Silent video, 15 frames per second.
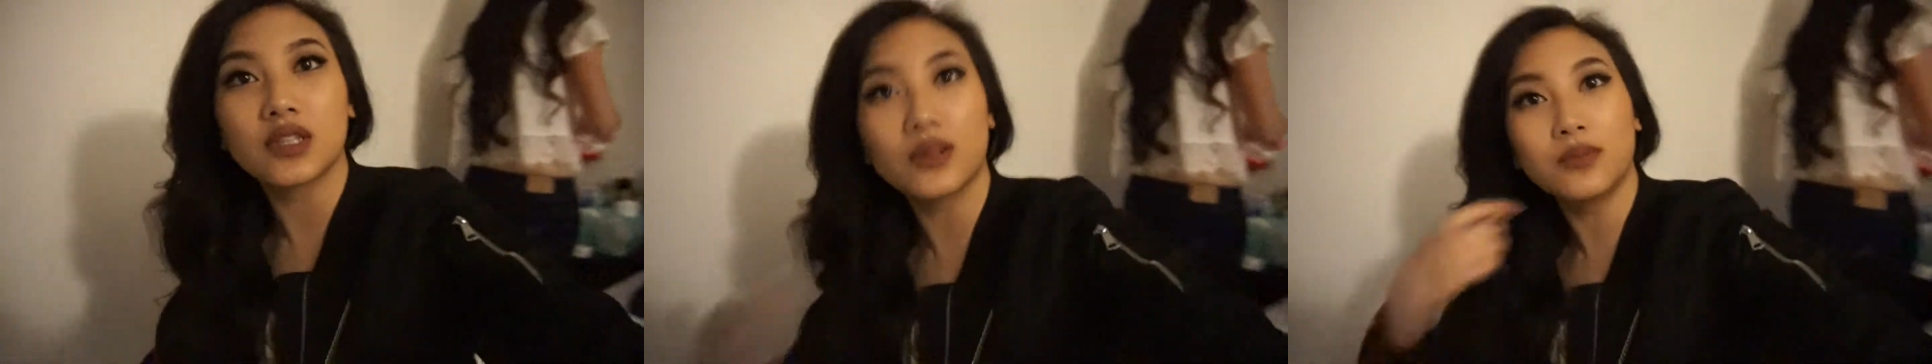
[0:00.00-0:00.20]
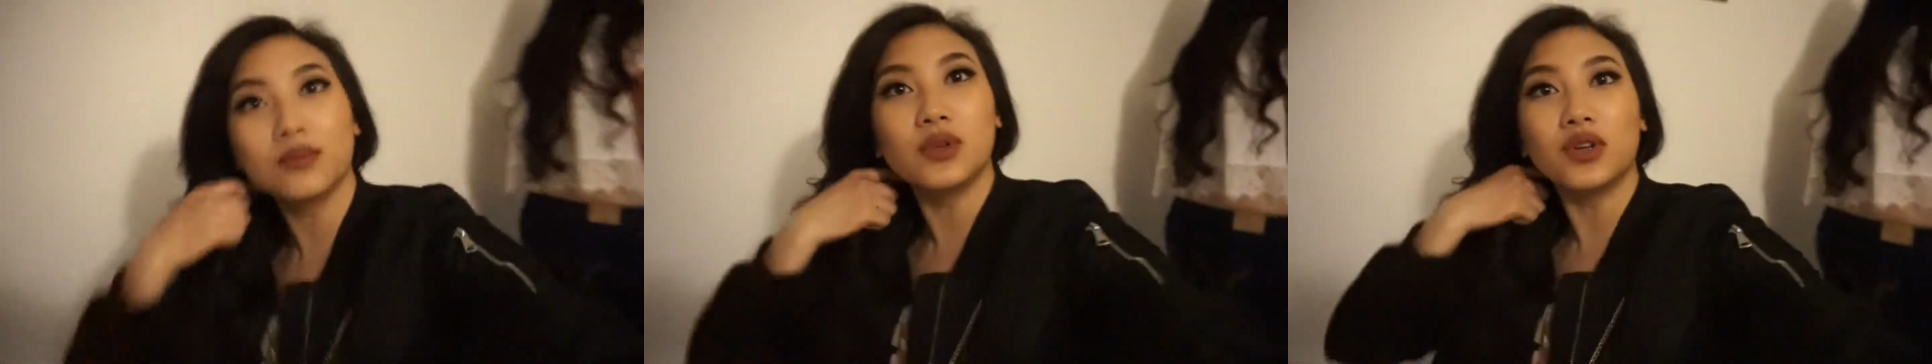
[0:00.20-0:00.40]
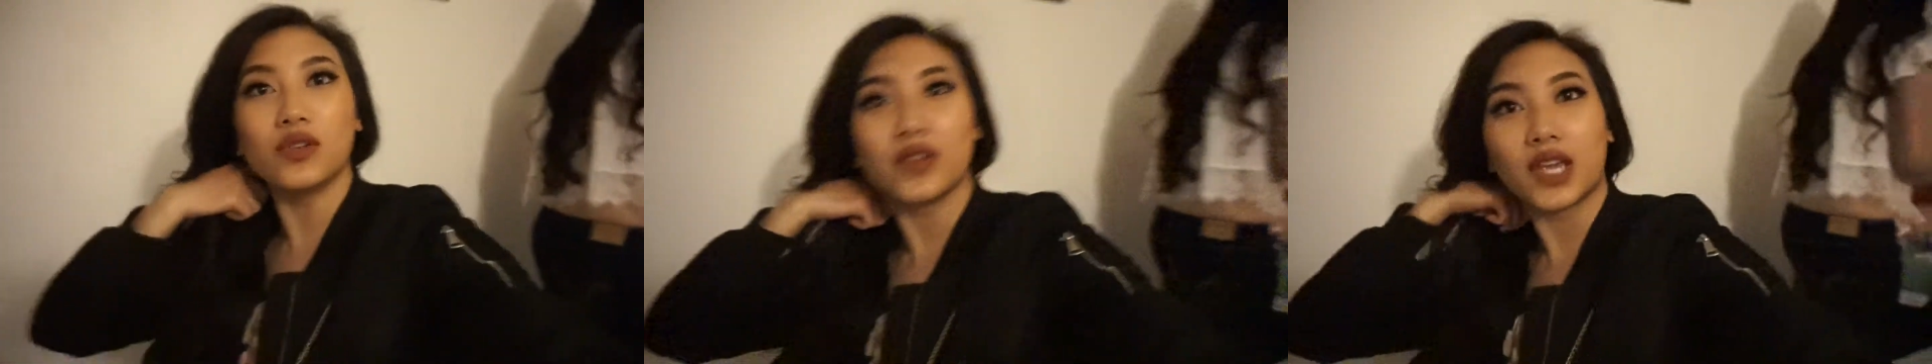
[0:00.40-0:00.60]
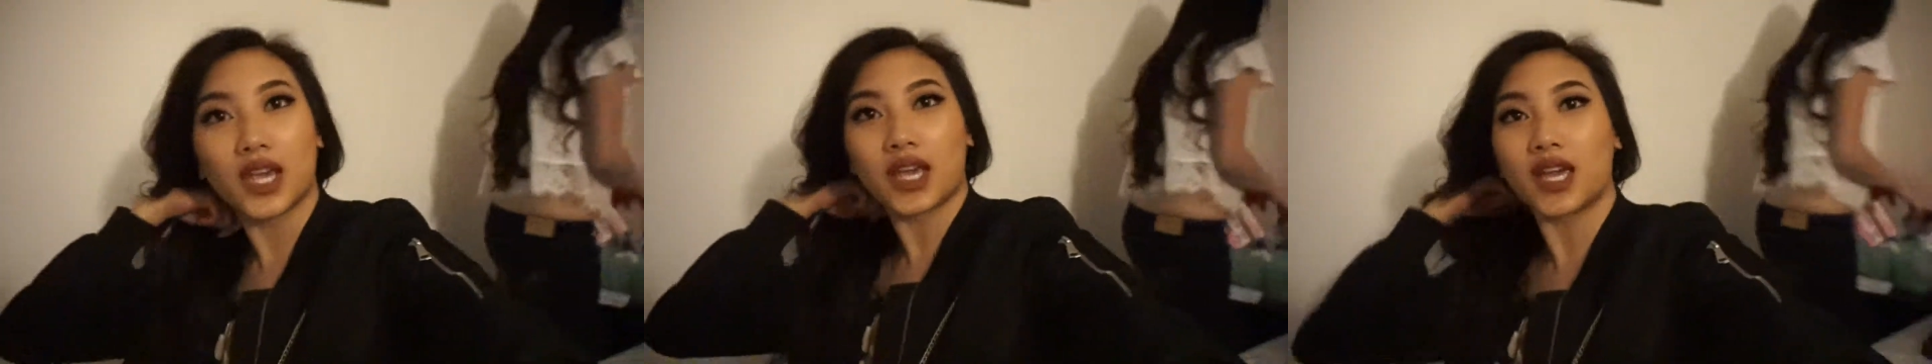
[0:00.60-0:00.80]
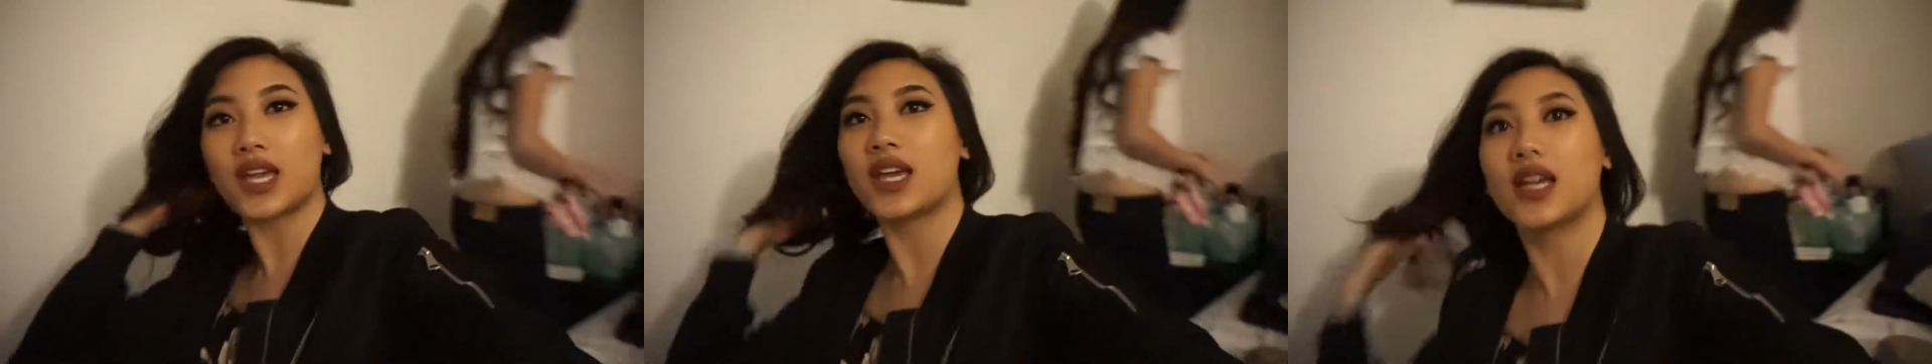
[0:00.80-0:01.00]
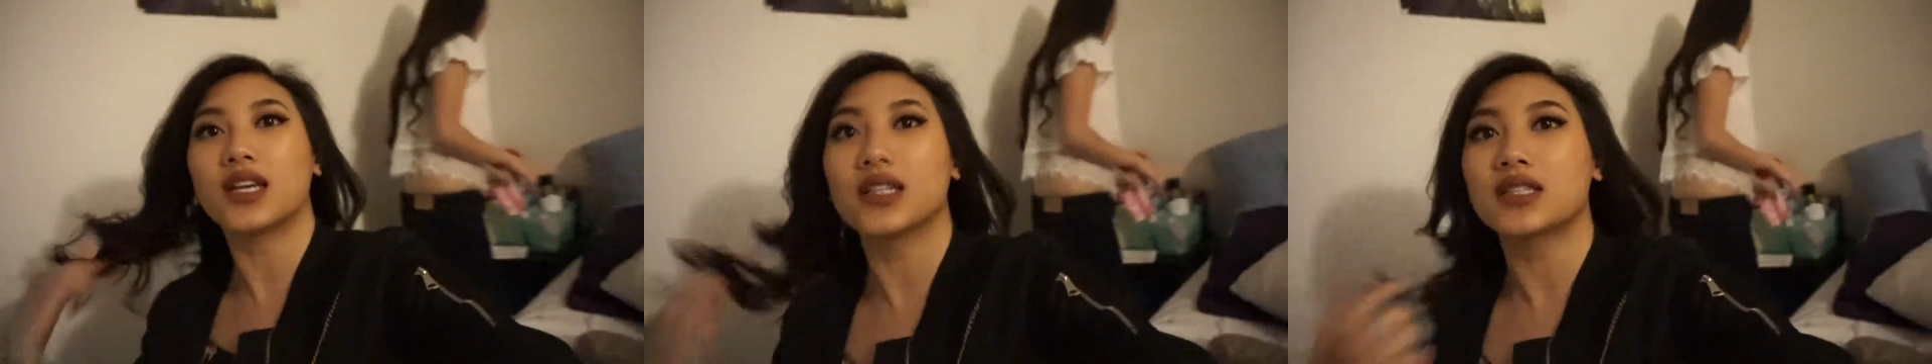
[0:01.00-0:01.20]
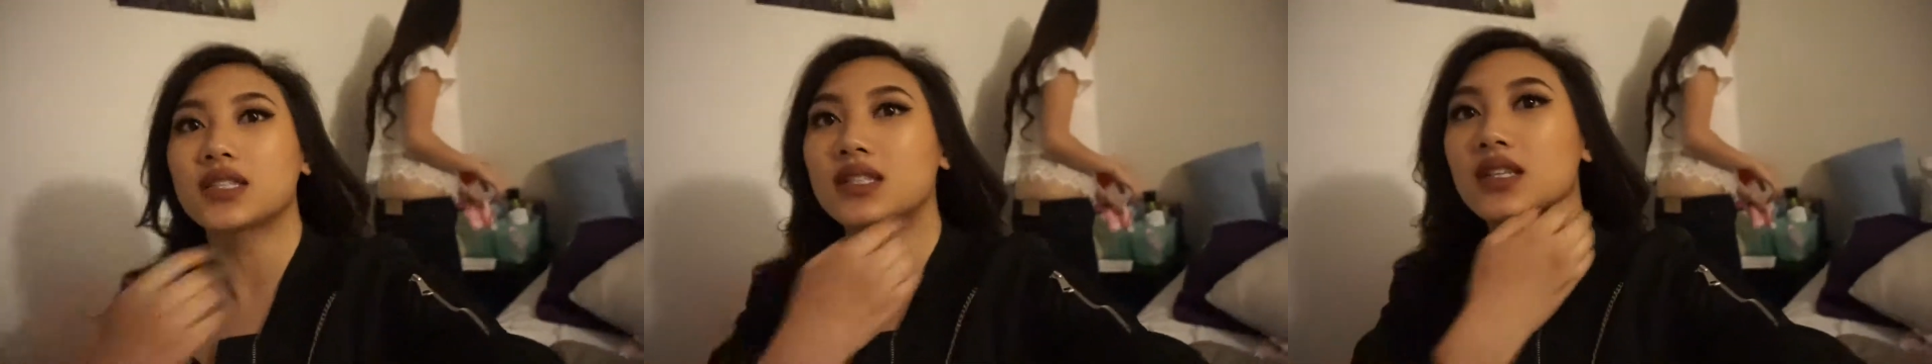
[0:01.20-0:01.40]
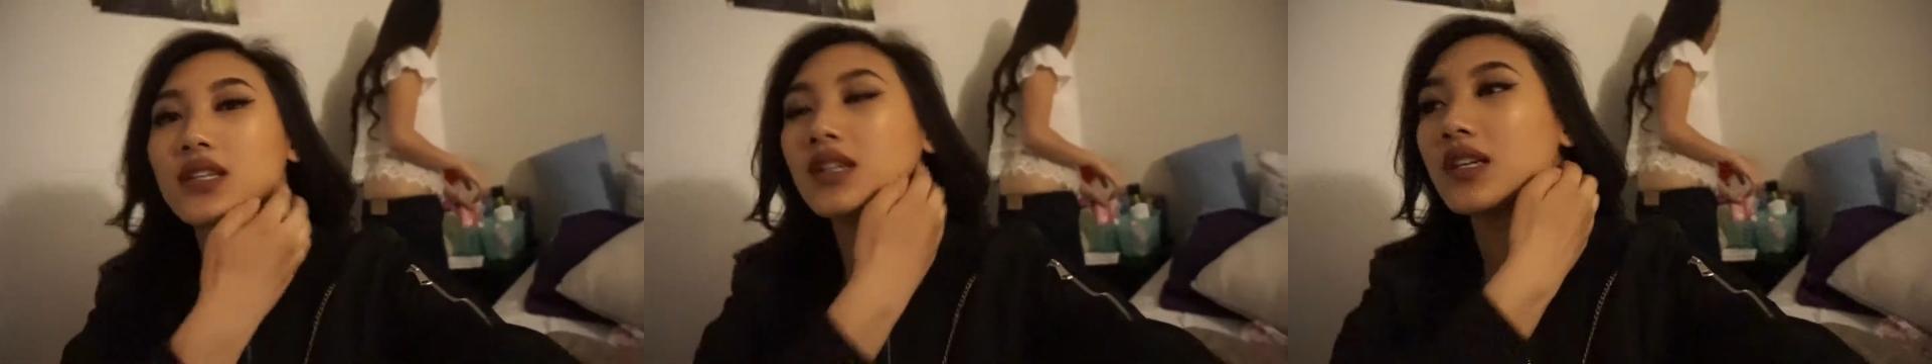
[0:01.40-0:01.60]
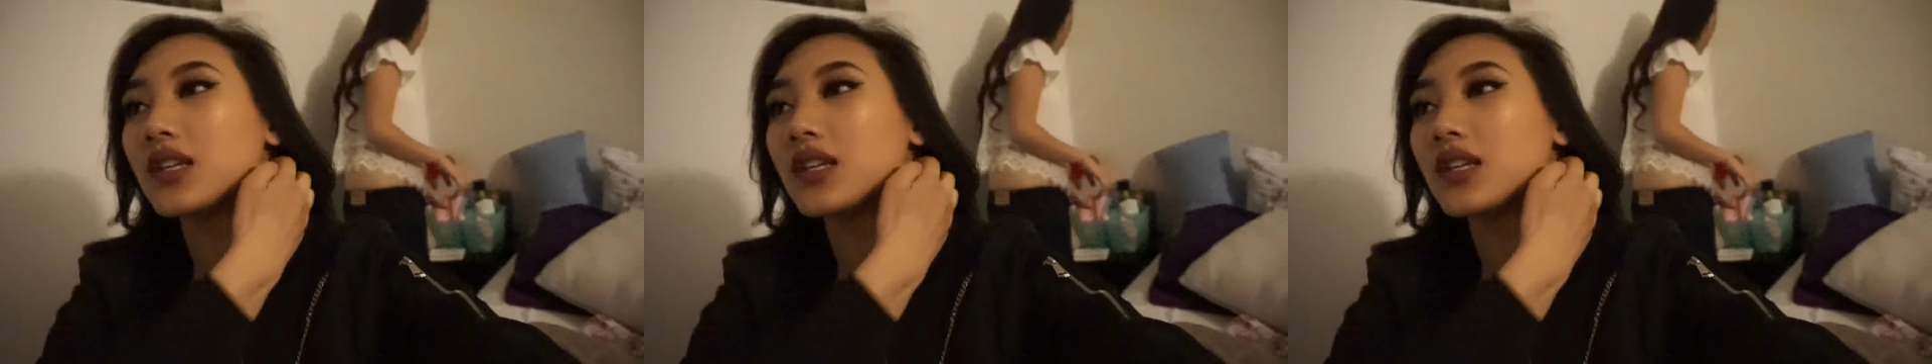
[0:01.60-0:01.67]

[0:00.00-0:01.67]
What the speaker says: the movies.